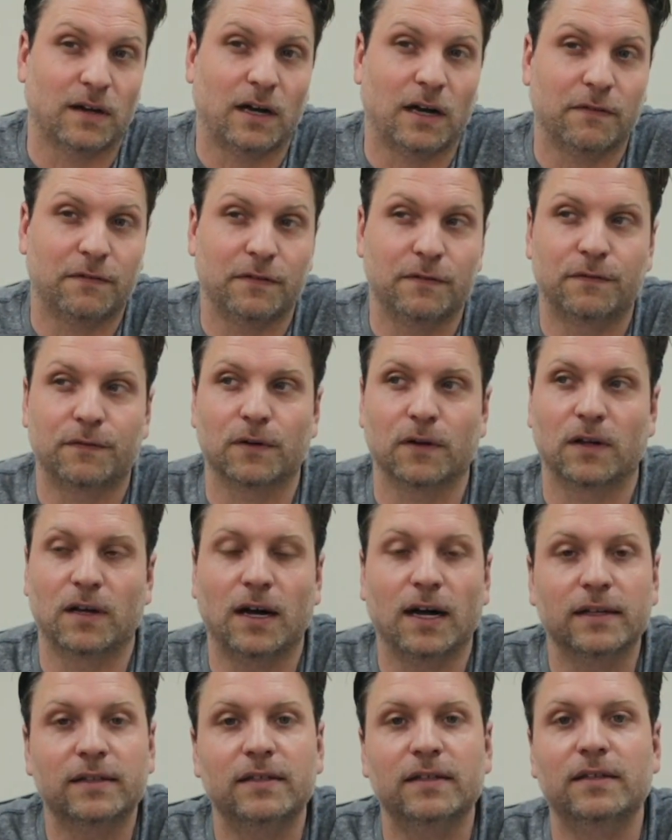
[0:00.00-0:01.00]
often
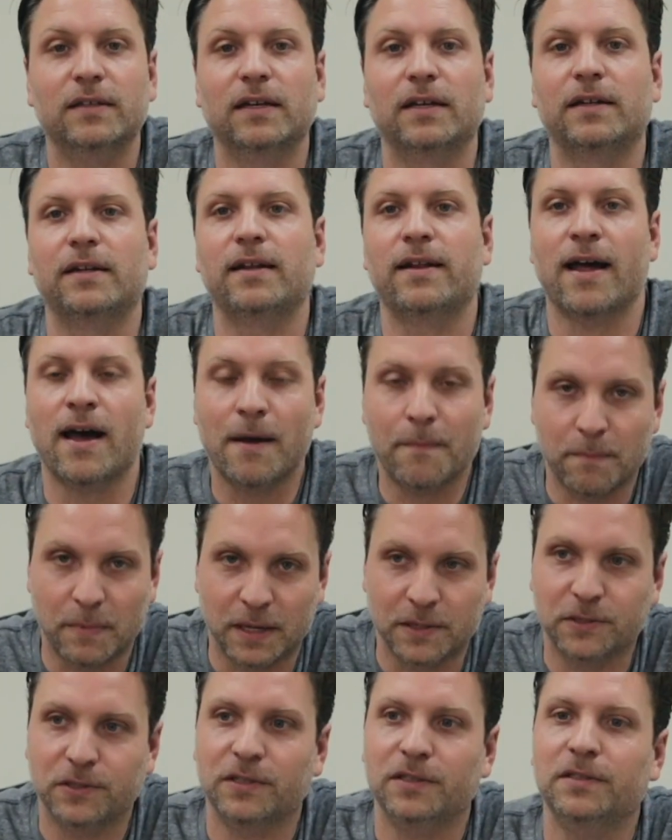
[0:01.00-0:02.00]
forgotten and not
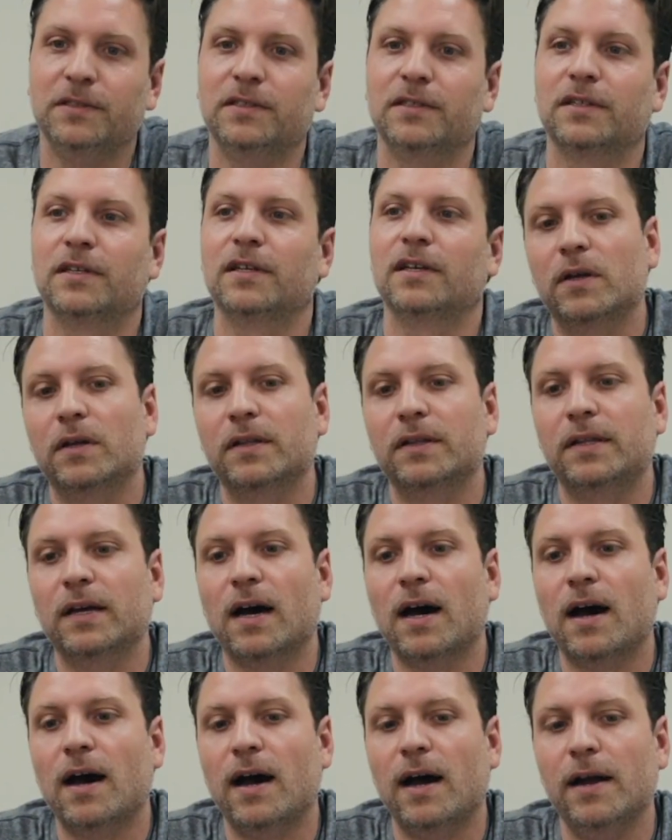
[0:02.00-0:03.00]
mentioned, the
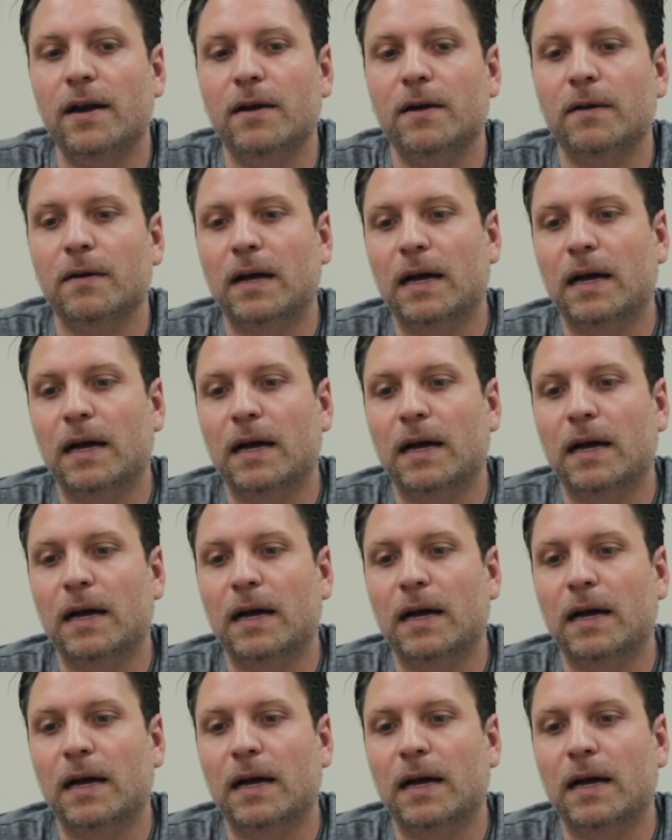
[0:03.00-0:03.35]
higher